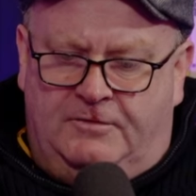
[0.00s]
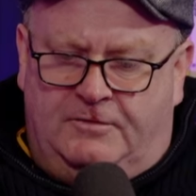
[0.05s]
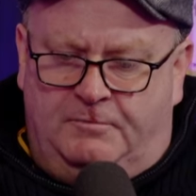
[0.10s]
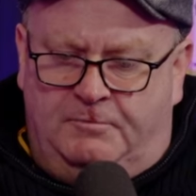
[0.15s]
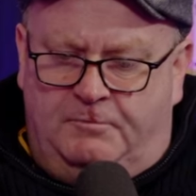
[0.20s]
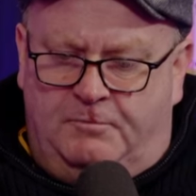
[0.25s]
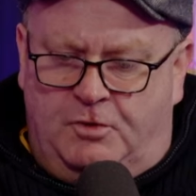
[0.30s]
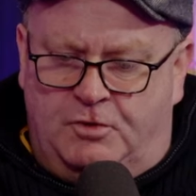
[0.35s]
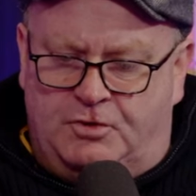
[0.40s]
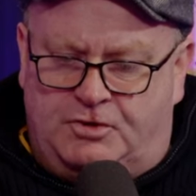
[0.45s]

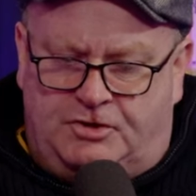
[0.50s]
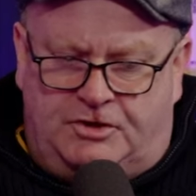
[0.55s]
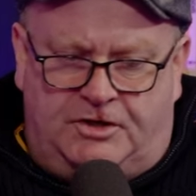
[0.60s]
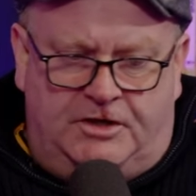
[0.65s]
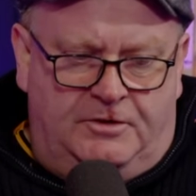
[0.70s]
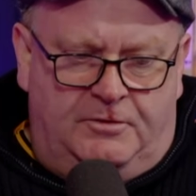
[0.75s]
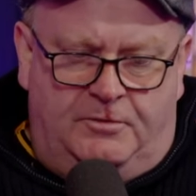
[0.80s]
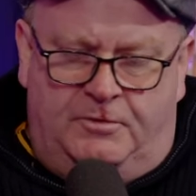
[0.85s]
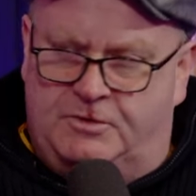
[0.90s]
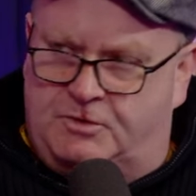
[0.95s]

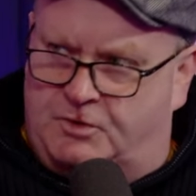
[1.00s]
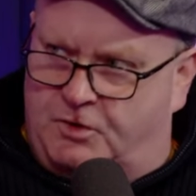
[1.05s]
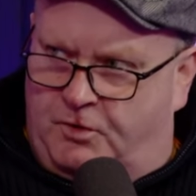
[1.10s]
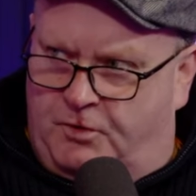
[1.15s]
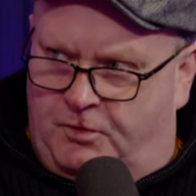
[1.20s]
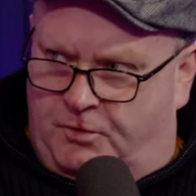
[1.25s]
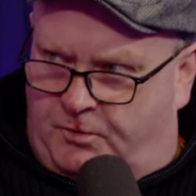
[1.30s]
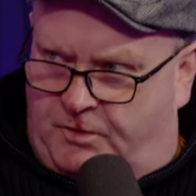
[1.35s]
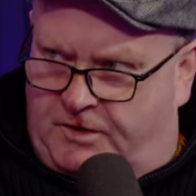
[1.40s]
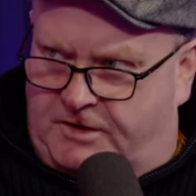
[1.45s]
Mostly it was
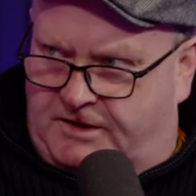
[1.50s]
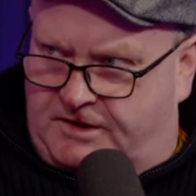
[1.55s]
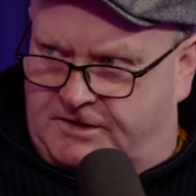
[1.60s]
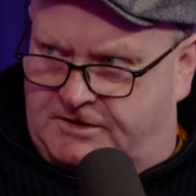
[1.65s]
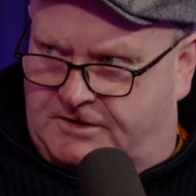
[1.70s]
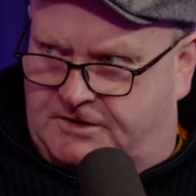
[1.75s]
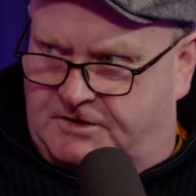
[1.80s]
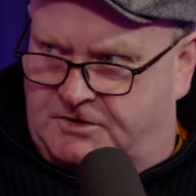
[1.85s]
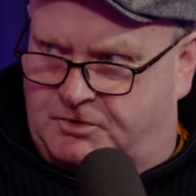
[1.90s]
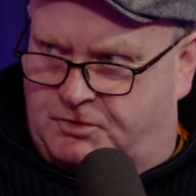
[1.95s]
all out with
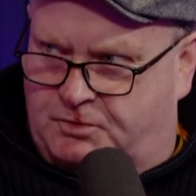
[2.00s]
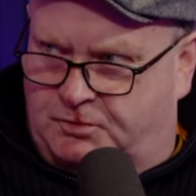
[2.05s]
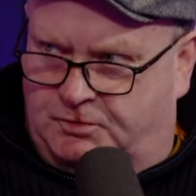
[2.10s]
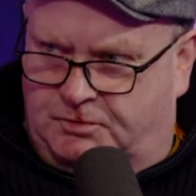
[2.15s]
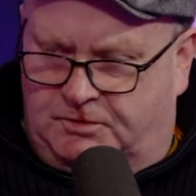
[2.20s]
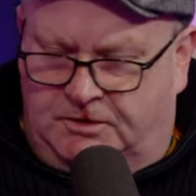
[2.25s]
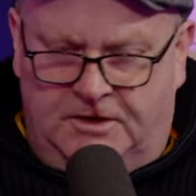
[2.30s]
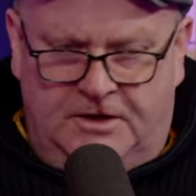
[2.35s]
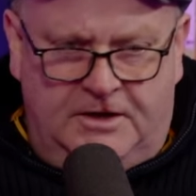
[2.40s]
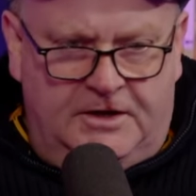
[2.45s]
his
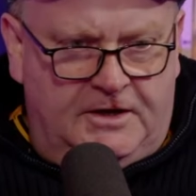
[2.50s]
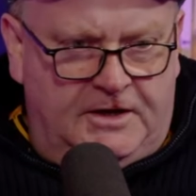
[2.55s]
control.